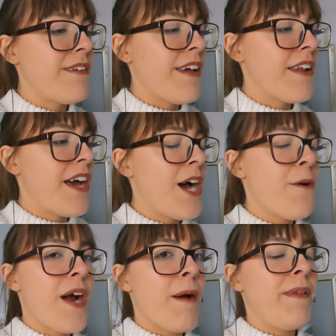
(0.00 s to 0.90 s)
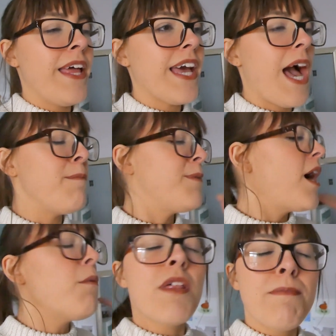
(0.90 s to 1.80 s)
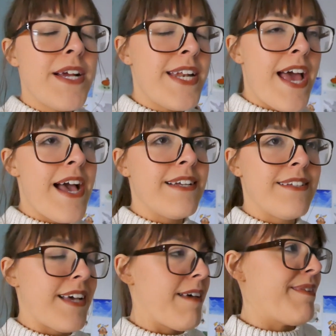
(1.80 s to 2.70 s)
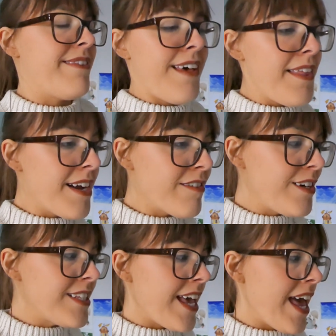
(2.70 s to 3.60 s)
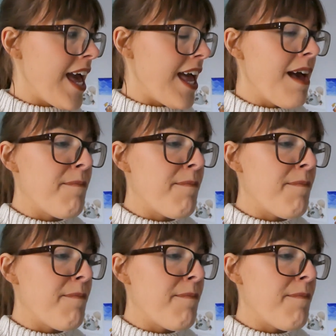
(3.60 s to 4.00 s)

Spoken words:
the day now where I'm like, I'm done with my desk. I've been sat there all day.